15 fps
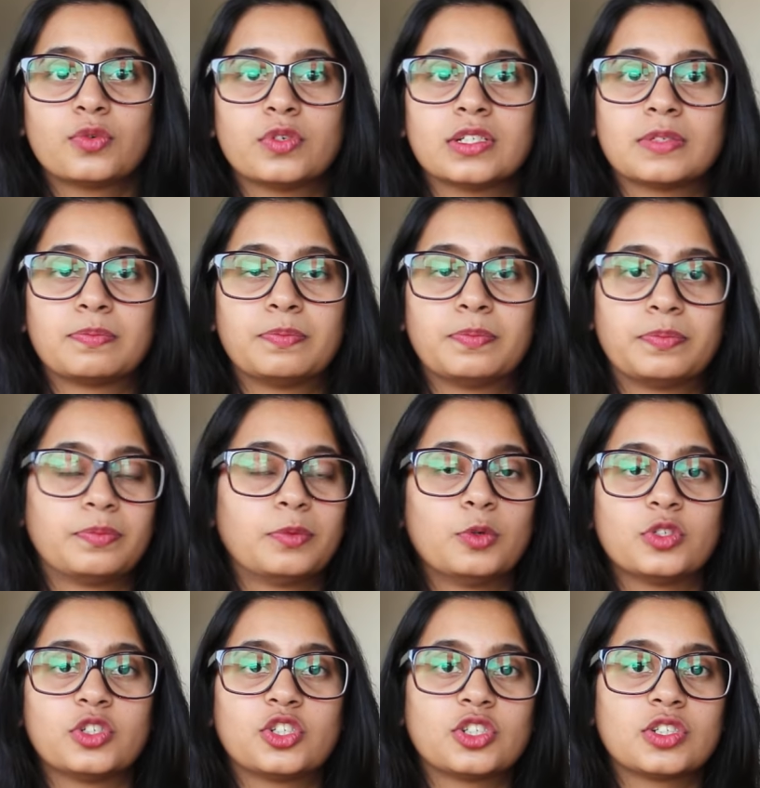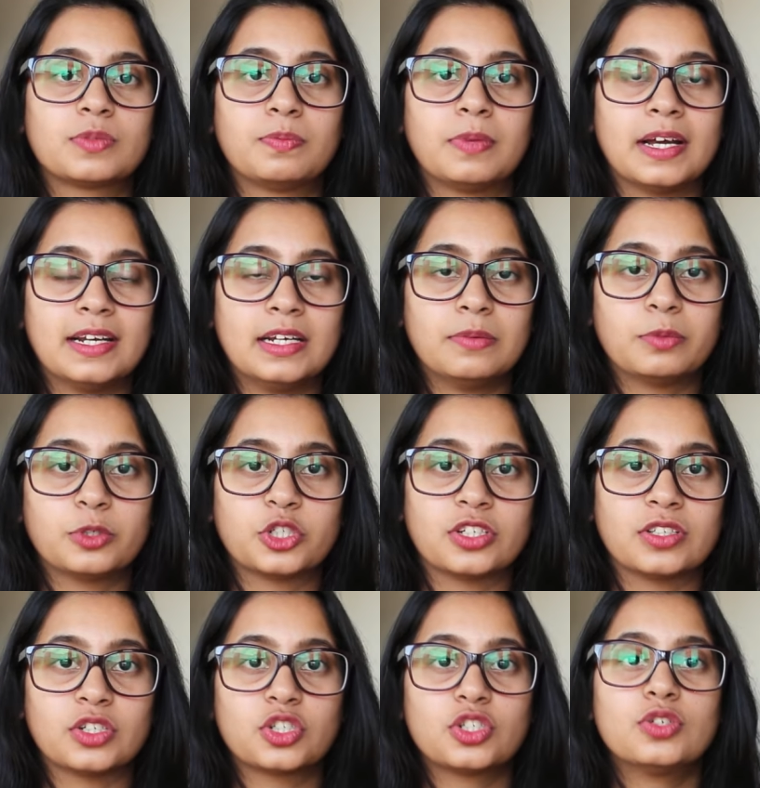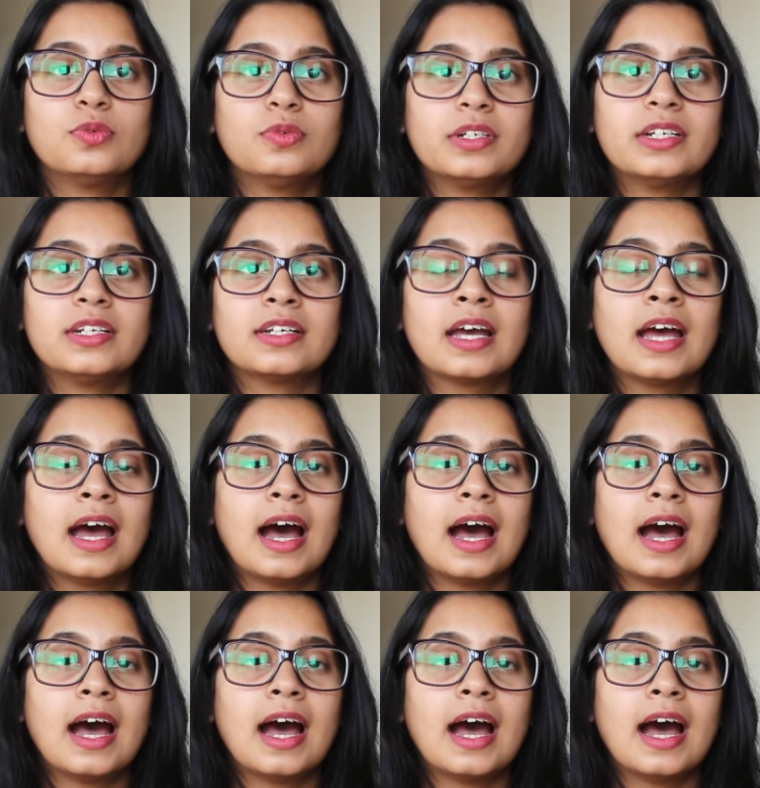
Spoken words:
who's just blindly pushing the student